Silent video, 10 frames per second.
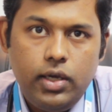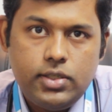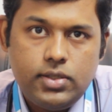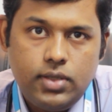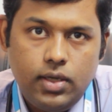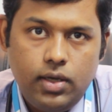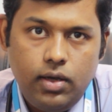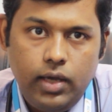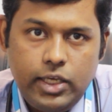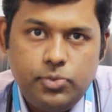is
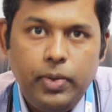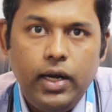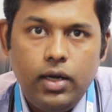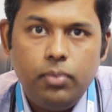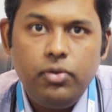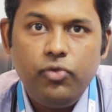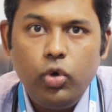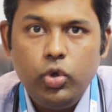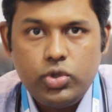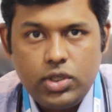expelled
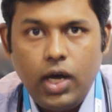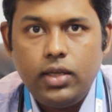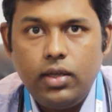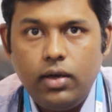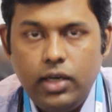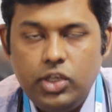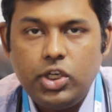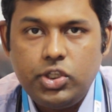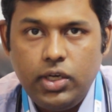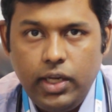before you start the
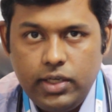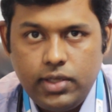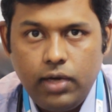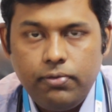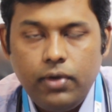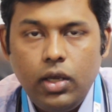injection itself.